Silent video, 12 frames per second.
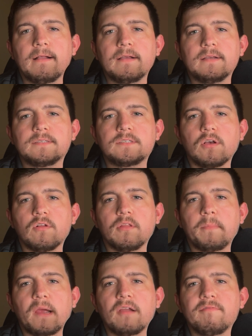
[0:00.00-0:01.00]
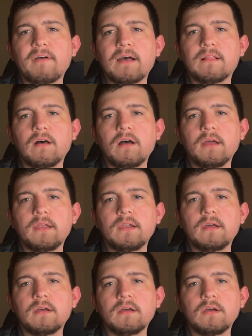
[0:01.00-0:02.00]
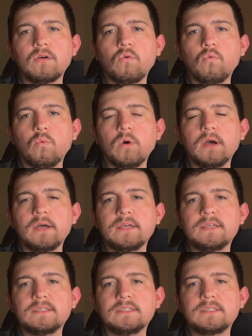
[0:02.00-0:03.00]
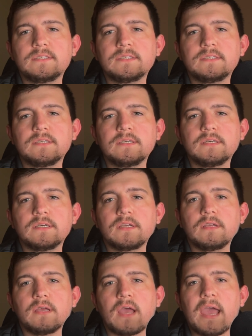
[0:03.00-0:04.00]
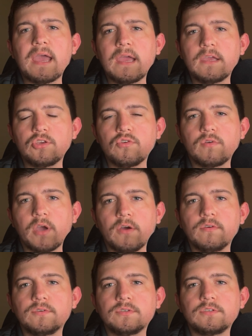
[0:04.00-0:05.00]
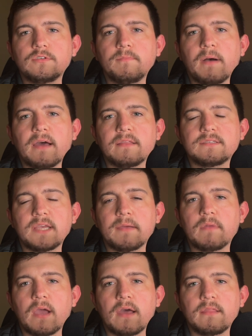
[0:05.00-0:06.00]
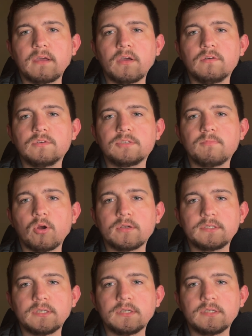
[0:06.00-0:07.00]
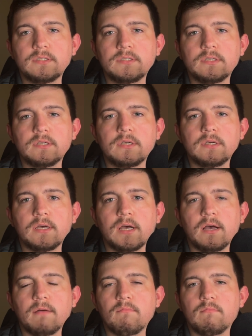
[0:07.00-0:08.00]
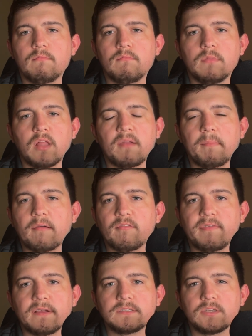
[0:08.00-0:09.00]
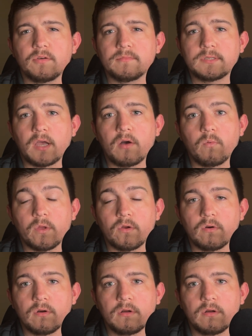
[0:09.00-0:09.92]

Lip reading: So Labaron Philon was AAU coached by the same guy that coached Mark Sears. A lot of Bama fans know him, Scott Whittle.